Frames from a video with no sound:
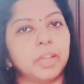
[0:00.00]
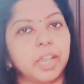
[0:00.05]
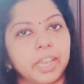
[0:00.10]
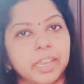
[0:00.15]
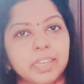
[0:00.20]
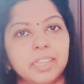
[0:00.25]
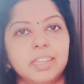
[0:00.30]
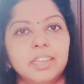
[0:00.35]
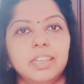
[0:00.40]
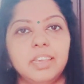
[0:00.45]

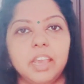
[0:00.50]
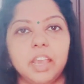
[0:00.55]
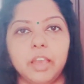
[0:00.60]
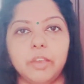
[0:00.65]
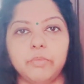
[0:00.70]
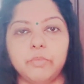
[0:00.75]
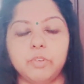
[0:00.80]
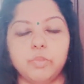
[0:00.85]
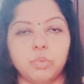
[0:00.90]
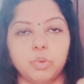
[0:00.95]
Kindly
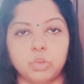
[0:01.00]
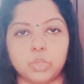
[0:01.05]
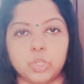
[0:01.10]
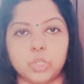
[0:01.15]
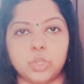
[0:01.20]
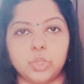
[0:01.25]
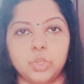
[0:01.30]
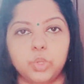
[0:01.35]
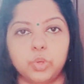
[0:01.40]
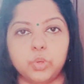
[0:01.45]
have a
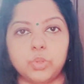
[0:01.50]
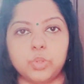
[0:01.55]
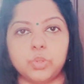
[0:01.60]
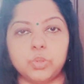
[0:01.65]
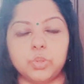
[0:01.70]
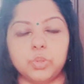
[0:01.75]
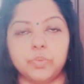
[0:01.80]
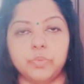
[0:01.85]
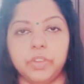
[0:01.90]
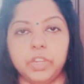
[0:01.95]
watch to
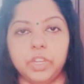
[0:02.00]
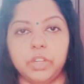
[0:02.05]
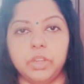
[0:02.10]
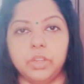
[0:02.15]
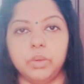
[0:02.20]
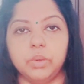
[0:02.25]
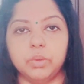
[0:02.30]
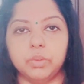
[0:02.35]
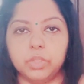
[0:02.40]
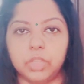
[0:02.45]

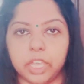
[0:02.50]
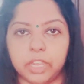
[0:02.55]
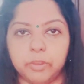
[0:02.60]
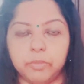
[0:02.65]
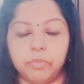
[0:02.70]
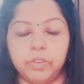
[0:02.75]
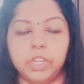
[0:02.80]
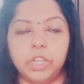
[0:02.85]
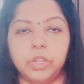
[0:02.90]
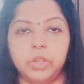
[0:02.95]

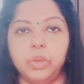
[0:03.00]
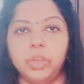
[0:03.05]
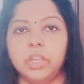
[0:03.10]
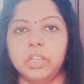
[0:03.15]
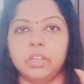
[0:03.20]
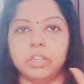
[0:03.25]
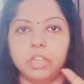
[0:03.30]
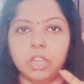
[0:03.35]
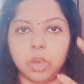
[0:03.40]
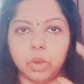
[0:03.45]
that video
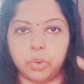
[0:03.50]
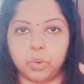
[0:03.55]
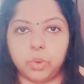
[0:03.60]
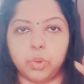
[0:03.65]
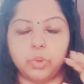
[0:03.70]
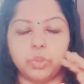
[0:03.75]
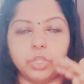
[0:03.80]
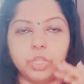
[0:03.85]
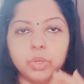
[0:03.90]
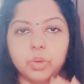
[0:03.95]
and
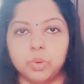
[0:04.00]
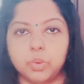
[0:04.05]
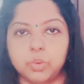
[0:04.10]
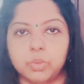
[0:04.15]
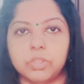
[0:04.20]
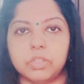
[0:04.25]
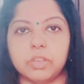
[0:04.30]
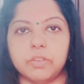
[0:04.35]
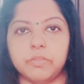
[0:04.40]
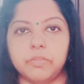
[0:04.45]
download the
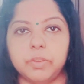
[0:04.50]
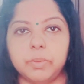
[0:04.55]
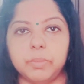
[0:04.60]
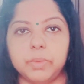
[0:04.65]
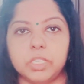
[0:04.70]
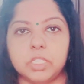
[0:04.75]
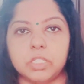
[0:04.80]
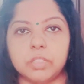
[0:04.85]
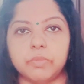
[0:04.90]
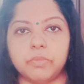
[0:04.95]
course
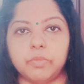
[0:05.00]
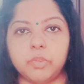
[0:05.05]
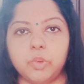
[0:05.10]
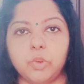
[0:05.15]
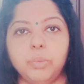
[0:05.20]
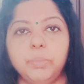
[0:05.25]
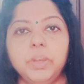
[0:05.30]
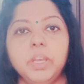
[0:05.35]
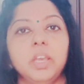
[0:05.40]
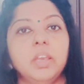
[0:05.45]
information
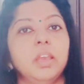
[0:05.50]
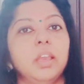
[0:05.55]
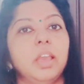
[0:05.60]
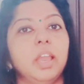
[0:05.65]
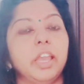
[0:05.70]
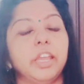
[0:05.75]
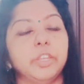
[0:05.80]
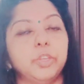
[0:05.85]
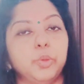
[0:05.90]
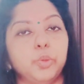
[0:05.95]
form,
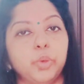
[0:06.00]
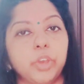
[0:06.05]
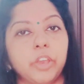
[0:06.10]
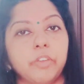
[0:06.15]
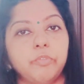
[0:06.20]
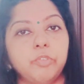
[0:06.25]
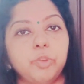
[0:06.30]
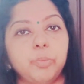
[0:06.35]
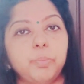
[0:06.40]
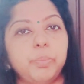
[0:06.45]
and you
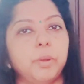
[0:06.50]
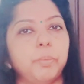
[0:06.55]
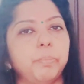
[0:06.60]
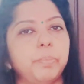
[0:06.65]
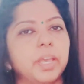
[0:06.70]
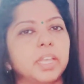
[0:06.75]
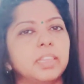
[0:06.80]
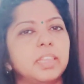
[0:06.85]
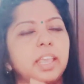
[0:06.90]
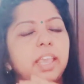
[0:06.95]
have to
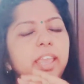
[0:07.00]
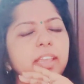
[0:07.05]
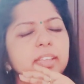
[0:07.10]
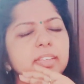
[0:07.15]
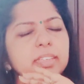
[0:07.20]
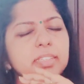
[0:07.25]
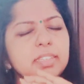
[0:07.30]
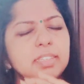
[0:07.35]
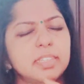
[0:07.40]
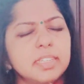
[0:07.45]
prepare the
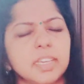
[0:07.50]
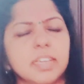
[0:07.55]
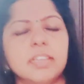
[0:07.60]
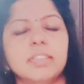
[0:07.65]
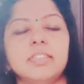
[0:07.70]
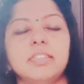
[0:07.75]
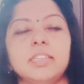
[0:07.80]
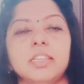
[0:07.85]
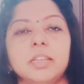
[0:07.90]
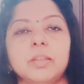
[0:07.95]

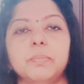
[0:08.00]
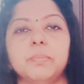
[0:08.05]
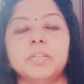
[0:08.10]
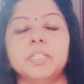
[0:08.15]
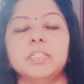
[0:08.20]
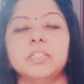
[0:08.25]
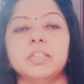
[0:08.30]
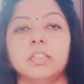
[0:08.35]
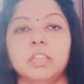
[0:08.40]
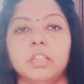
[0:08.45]
entire
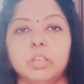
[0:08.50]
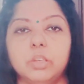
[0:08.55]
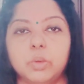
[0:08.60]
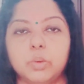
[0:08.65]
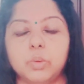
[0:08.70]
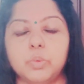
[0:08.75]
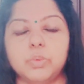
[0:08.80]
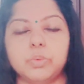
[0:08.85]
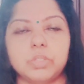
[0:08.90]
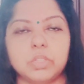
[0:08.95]
syllabus in the
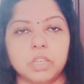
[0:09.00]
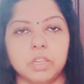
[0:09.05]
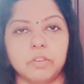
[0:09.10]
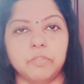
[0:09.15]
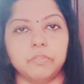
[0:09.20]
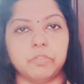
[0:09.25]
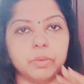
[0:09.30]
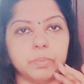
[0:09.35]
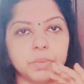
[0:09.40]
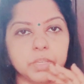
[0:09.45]
course
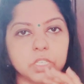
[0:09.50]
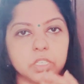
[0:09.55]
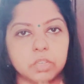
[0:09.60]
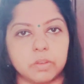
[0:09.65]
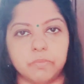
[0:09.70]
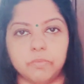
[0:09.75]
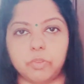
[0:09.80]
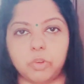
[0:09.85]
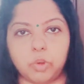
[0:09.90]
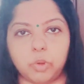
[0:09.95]

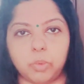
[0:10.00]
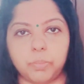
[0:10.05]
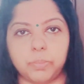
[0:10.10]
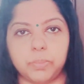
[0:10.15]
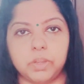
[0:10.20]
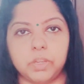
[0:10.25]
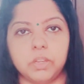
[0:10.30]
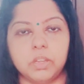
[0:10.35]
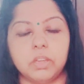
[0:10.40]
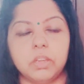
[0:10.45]
information form.
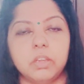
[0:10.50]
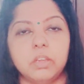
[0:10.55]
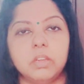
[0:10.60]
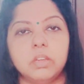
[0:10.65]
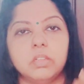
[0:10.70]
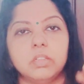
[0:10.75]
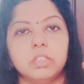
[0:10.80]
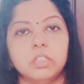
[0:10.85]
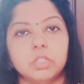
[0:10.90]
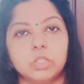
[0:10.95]

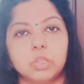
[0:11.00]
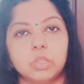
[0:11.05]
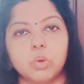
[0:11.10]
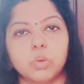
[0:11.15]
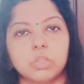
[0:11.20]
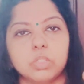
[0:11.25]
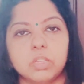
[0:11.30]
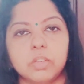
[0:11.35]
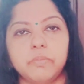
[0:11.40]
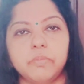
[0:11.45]
This
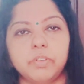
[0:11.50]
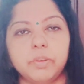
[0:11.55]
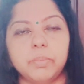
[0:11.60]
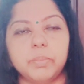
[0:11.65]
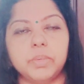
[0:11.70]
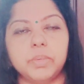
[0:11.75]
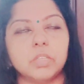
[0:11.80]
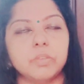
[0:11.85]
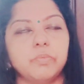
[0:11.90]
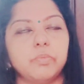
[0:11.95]
course
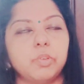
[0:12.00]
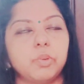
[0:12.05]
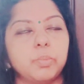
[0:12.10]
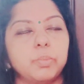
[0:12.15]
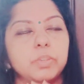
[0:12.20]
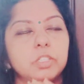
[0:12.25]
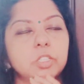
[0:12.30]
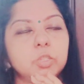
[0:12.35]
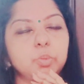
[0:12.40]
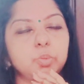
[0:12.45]
information
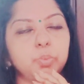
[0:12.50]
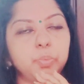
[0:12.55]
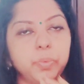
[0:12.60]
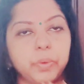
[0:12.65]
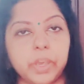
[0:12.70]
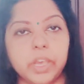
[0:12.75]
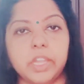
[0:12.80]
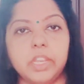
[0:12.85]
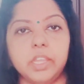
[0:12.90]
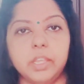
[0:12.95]
form is
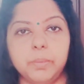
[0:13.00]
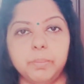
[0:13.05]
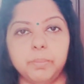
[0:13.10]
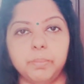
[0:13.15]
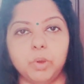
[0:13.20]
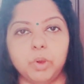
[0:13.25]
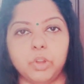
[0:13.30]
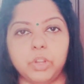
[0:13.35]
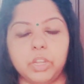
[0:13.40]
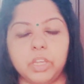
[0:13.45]
very
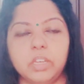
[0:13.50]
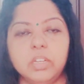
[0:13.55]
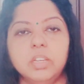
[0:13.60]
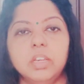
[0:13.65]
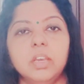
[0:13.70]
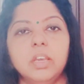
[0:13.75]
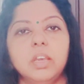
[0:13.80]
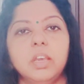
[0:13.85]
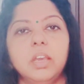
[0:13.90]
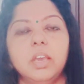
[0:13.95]

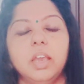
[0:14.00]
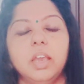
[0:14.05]
important.